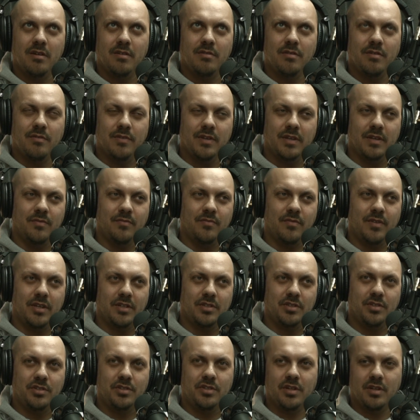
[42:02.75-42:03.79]
like the Vegan
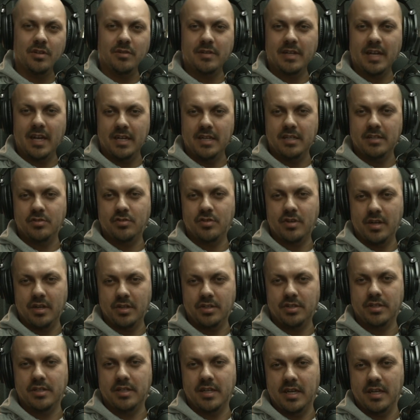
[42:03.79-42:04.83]
Fashion Show gaining
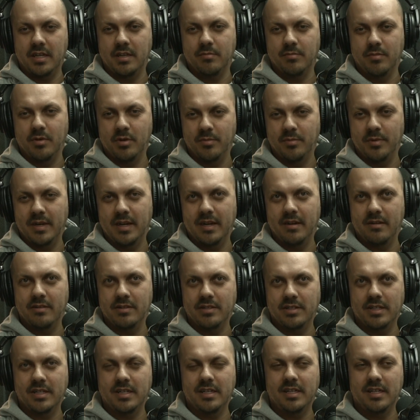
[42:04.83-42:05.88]
traction, gaining
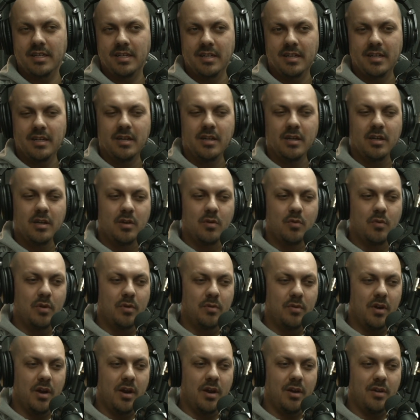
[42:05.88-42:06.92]
popularity,
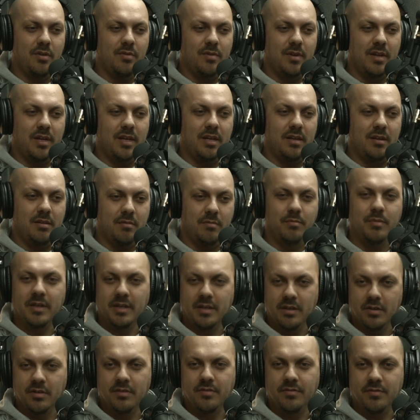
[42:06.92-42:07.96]
will not only
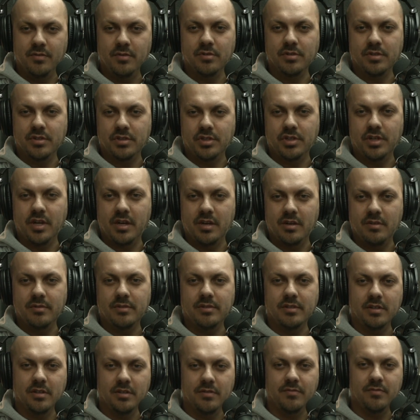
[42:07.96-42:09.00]
be good for the show
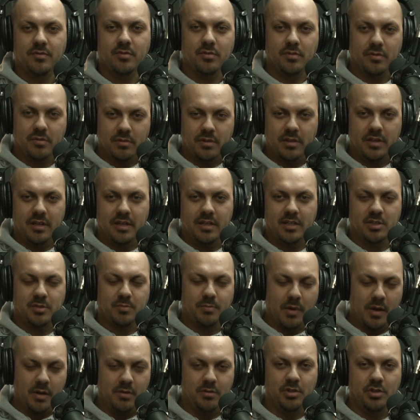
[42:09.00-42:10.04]
and good for the
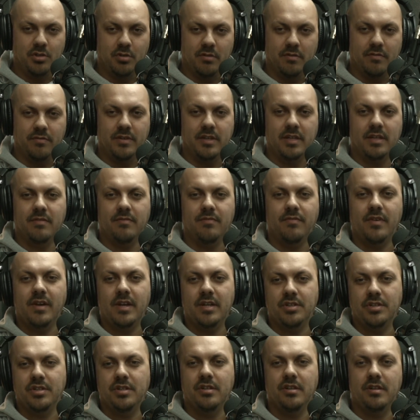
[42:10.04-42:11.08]
exposure of vegan
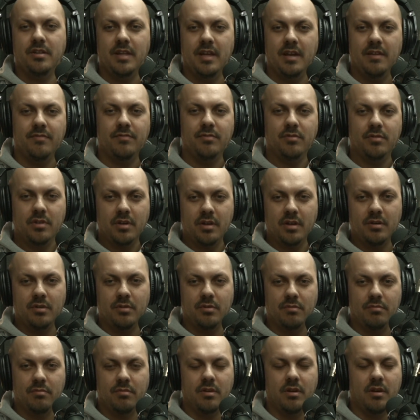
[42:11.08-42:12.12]
fashion and therefore the
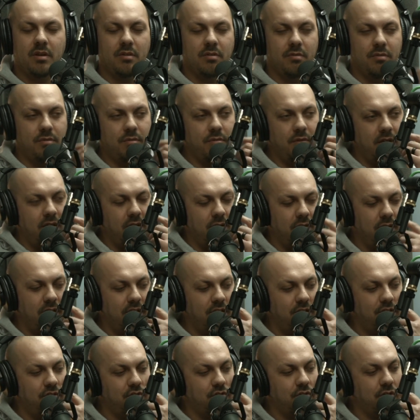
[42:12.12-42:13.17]
whole
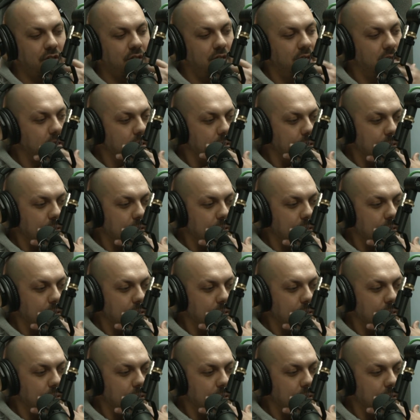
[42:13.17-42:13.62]
industry,